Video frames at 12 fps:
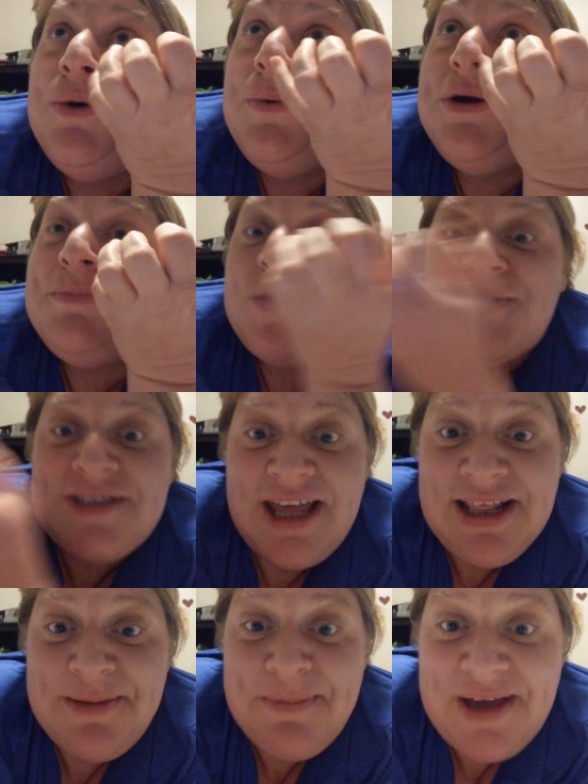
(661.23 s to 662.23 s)
would most
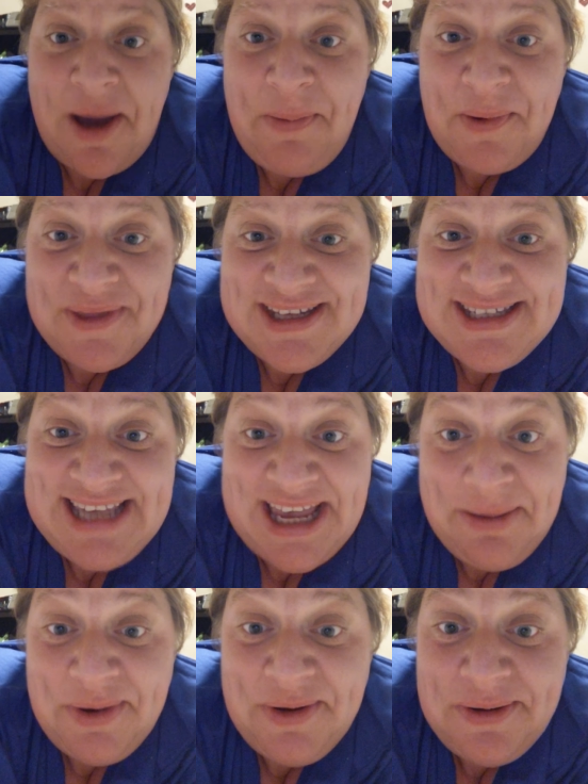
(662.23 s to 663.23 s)
likely be up on the
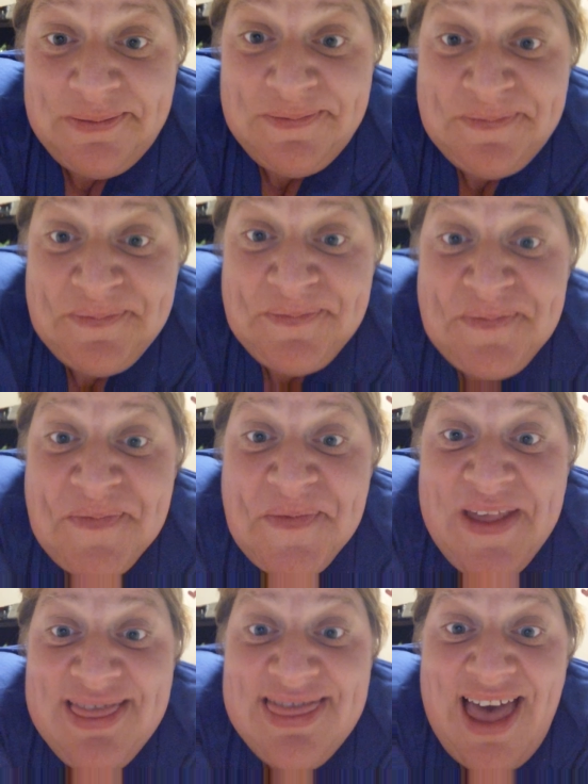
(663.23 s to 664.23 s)
table,
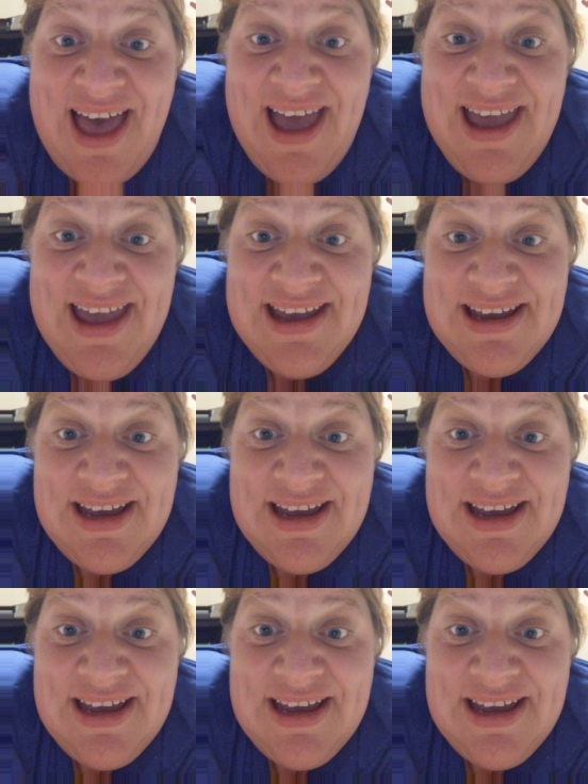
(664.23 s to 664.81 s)
like